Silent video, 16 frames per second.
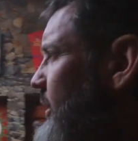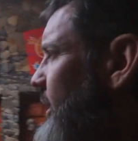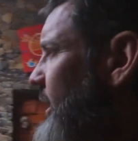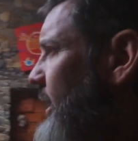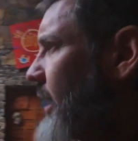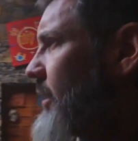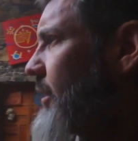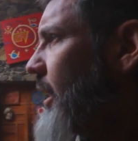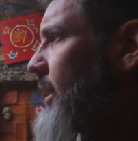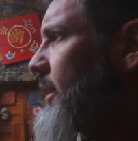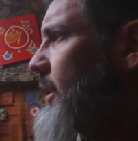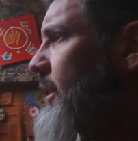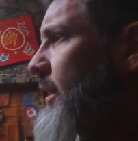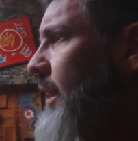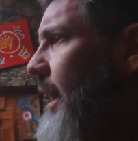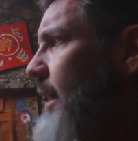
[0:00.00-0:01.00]
and I don't know how to
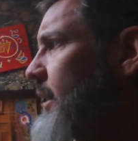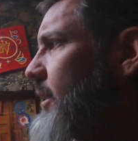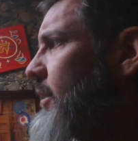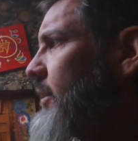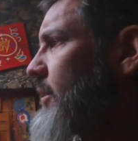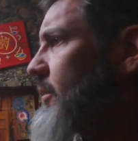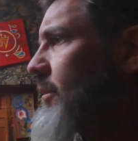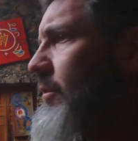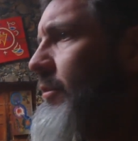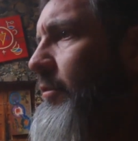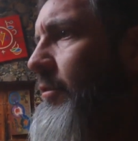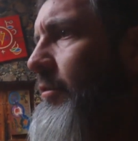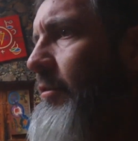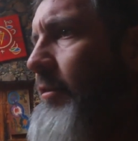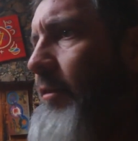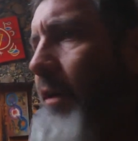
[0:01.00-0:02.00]
get it out of here.
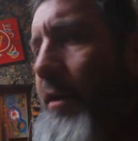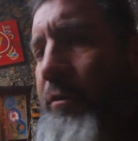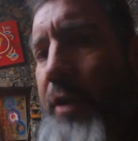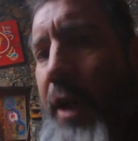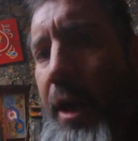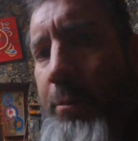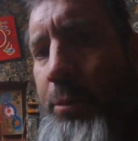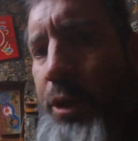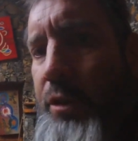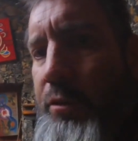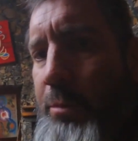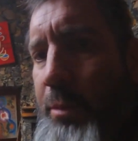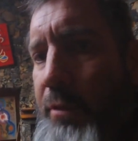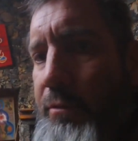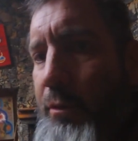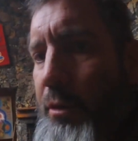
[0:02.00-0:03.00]
I've caught birds
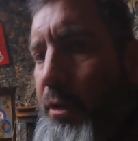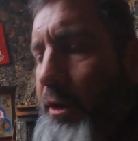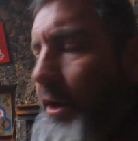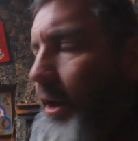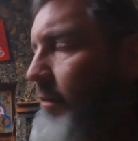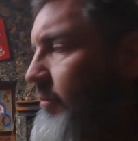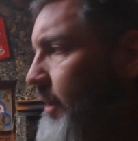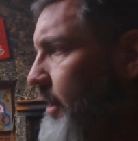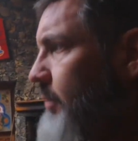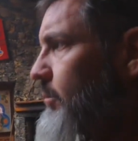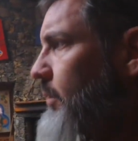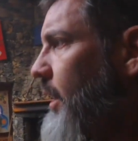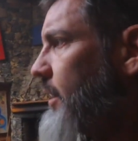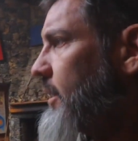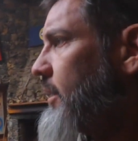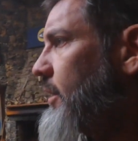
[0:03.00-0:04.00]
before and I've let them
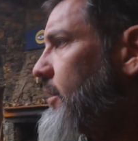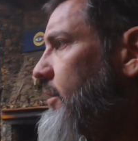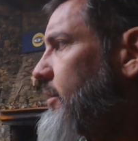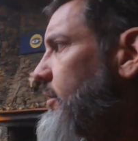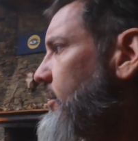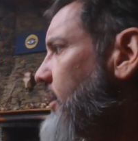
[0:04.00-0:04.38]
out of here.